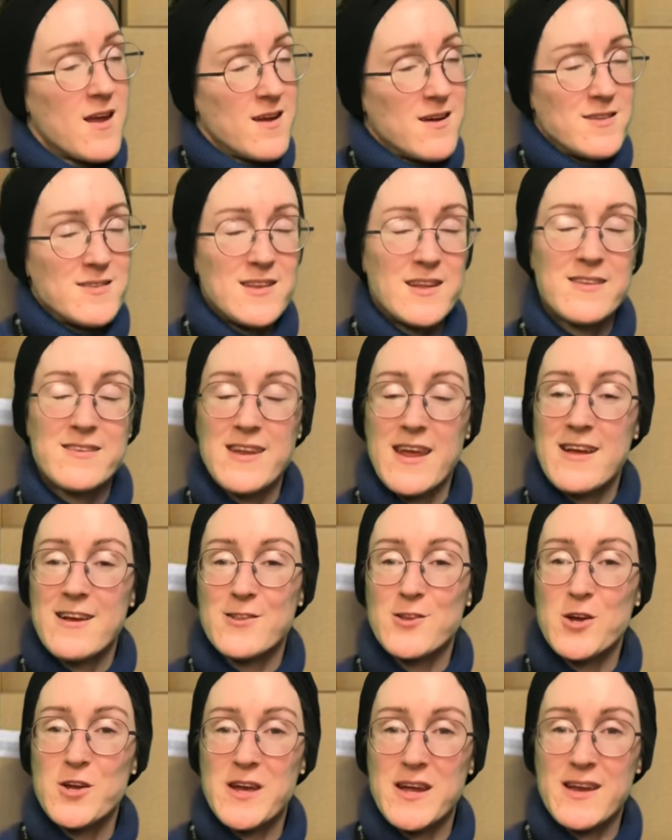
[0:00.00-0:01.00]
let's take a
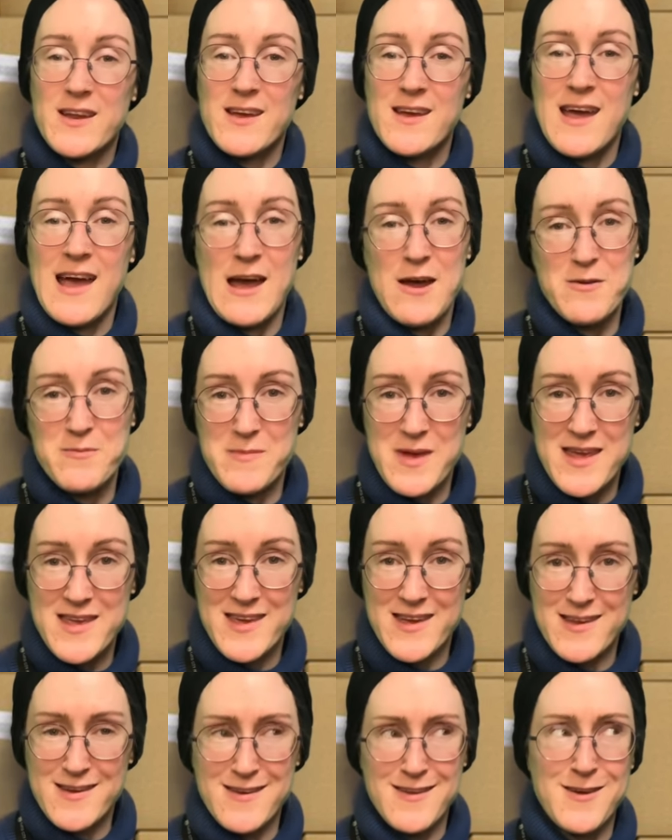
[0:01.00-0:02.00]
look at how to make
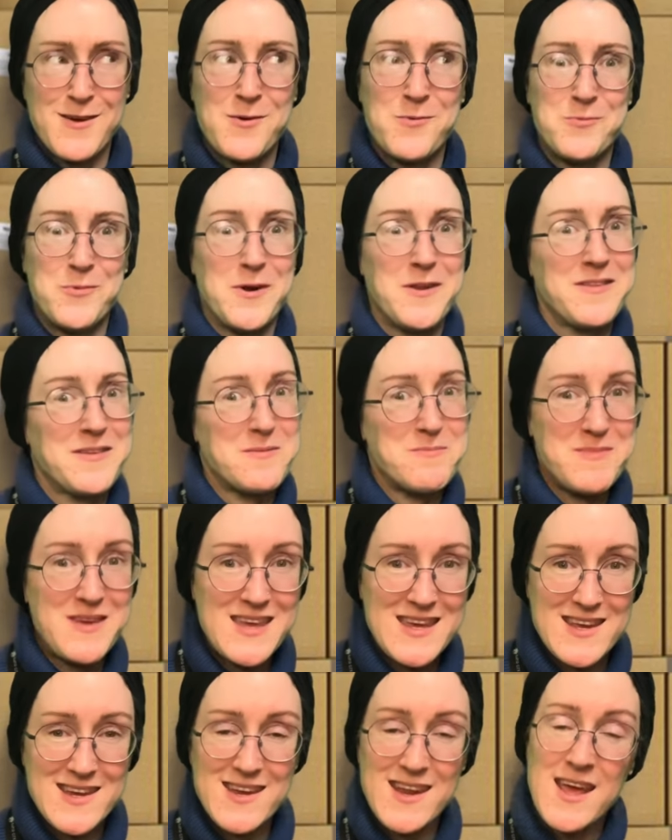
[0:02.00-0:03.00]
it, what does it
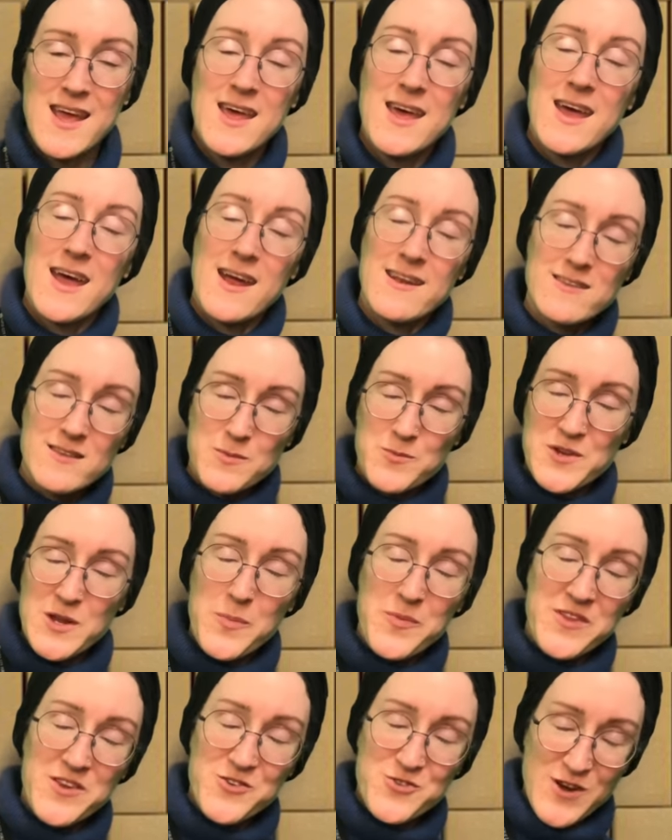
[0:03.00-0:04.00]
mean, and some
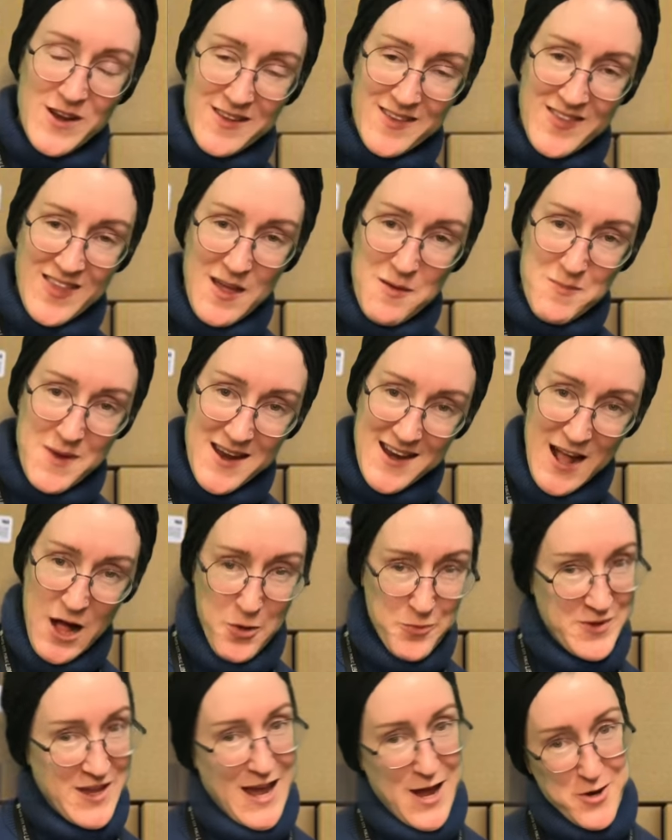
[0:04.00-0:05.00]
tips and tricks that might
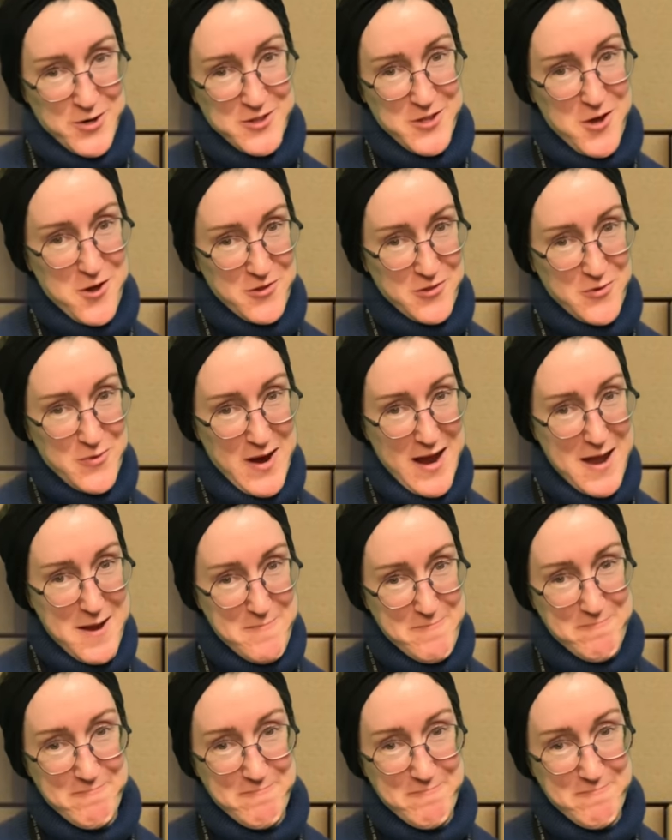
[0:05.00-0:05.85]
help you out along the way.